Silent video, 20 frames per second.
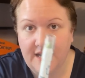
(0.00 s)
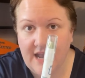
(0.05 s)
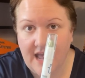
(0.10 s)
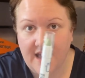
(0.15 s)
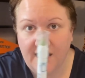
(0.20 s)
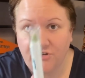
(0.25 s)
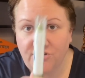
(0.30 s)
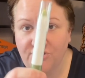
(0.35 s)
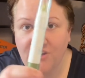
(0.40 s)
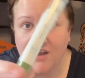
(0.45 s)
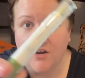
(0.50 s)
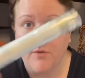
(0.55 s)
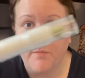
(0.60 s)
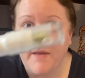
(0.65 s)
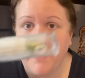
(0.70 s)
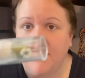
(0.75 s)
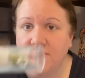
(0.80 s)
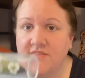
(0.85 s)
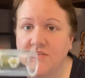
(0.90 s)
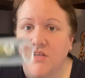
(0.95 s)
eyeshadow
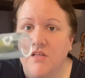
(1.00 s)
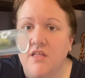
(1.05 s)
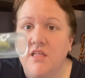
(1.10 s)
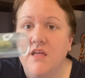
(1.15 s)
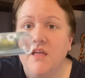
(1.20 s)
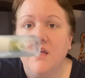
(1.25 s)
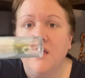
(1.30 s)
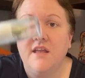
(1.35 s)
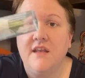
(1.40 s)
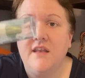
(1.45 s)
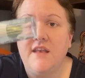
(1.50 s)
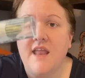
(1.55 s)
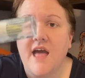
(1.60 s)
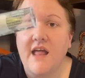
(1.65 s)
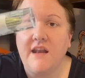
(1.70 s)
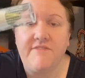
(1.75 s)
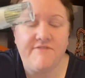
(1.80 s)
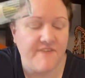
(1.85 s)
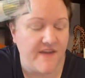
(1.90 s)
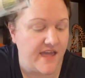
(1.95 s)
pencil.
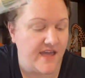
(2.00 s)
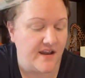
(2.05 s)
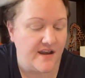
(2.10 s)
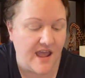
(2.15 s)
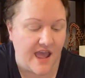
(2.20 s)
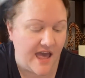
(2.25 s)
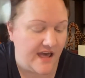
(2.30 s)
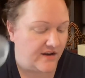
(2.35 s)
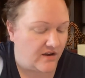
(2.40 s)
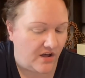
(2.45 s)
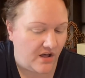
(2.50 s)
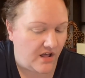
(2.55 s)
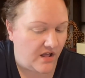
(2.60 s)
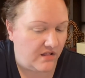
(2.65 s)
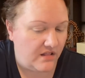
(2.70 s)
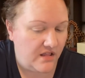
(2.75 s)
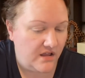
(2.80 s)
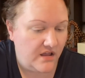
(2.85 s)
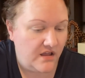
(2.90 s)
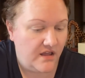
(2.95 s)
Not a fan at
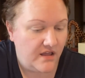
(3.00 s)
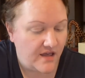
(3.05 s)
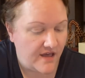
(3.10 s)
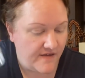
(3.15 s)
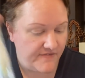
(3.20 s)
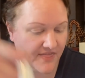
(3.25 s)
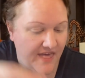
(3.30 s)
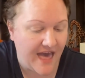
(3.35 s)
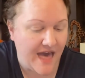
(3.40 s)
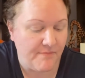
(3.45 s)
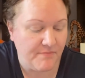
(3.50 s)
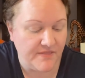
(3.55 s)
all of that,